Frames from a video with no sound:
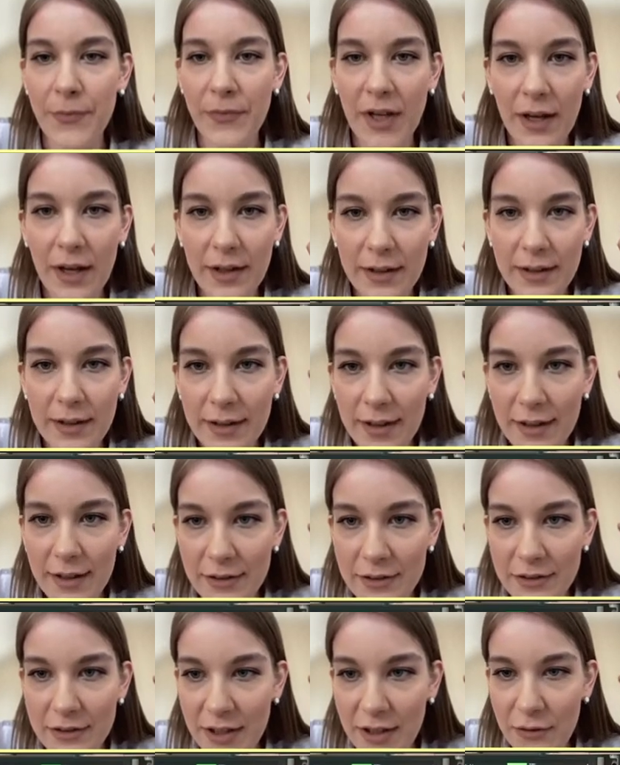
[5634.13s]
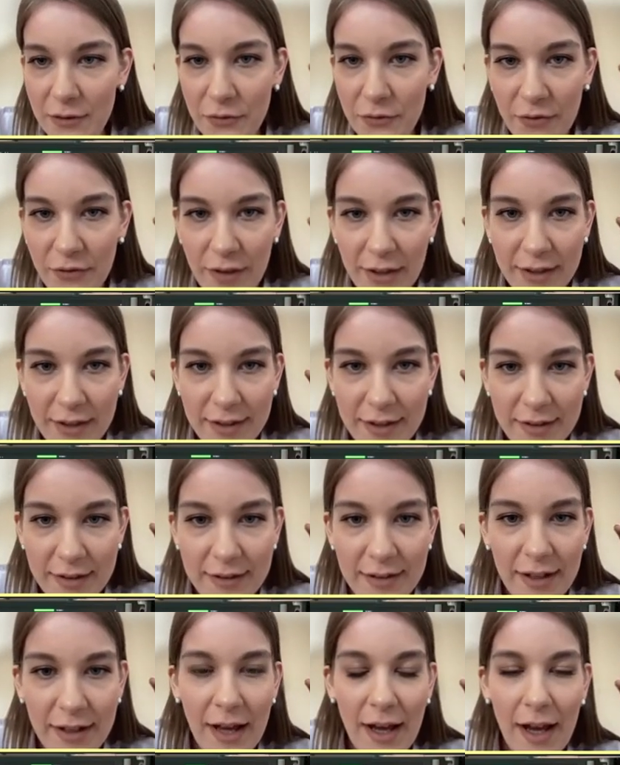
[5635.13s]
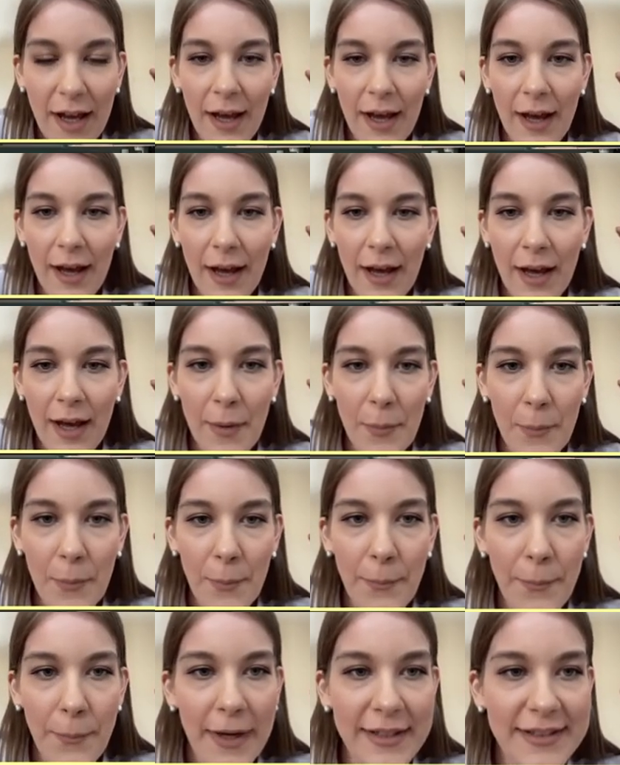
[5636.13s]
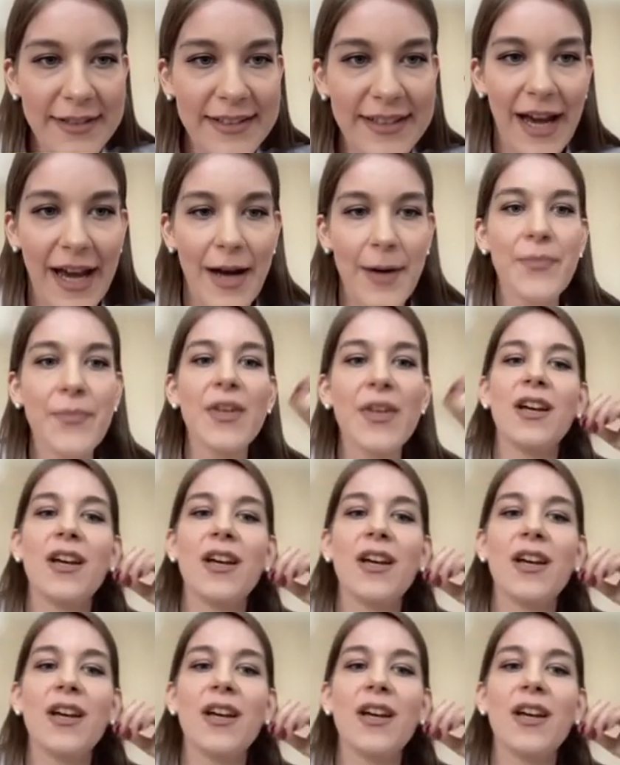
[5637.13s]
I cannot now find it, but yeah.